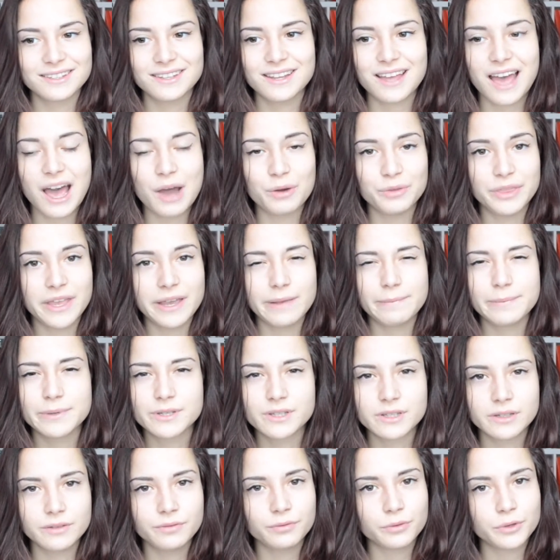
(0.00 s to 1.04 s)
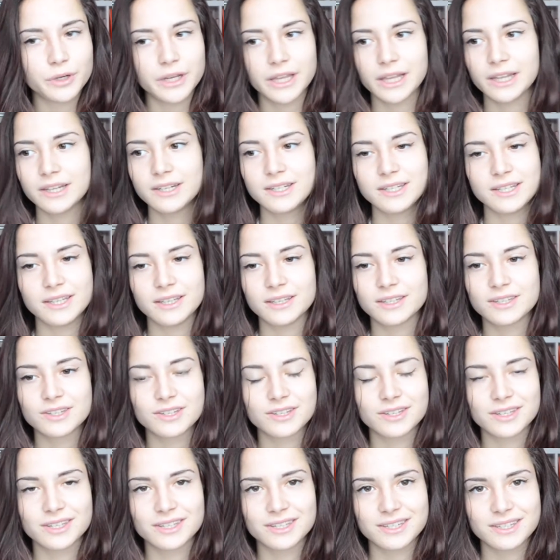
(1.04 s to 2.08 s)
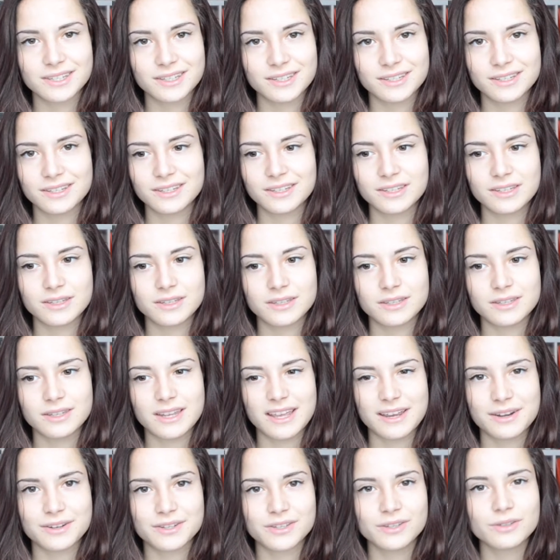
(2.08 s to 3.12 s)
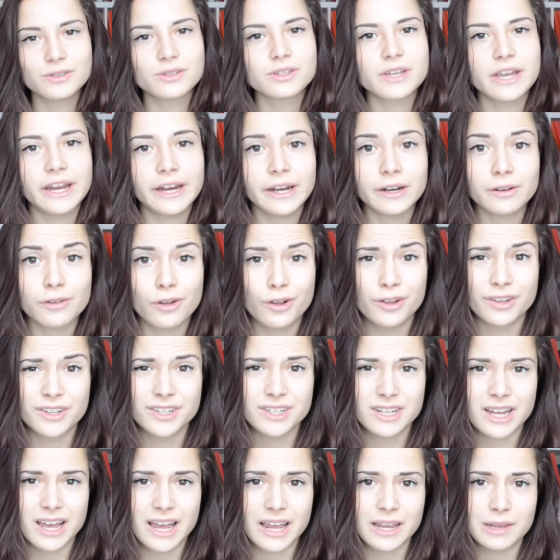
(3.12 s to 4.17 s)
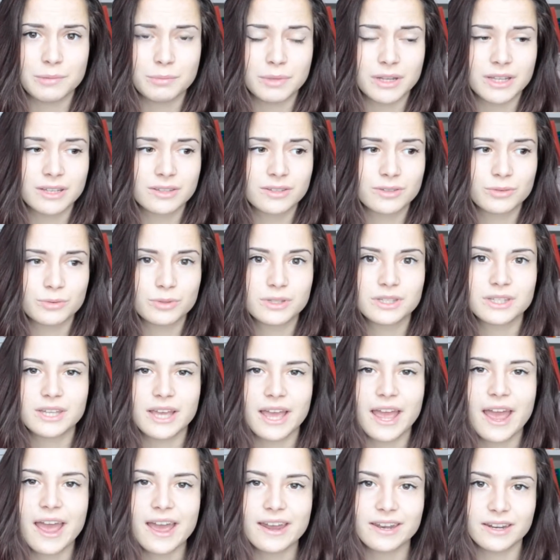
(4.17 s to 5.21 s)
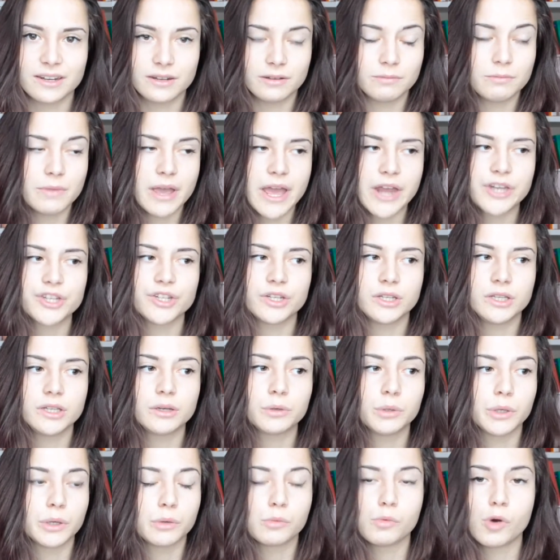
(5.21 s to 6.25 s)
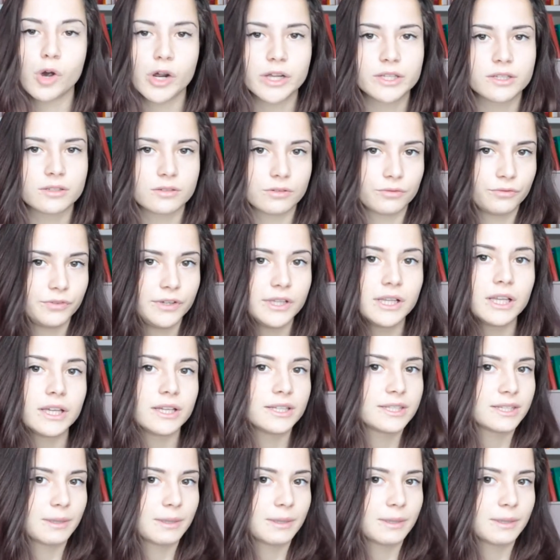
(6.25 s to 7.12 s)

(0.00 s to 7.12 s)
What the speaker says: how they perceive reality, it's just, they're so scared all the time and so sad, and imagine hearing voices or feeling